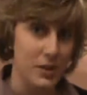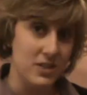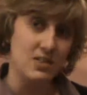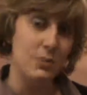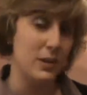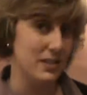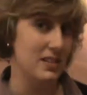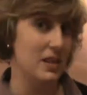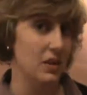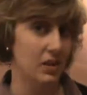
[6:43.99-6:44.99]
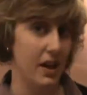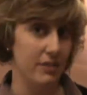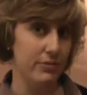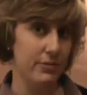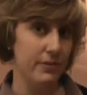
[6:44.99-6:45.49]
participants in their
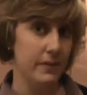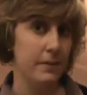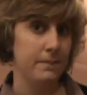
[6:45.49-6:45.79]
life.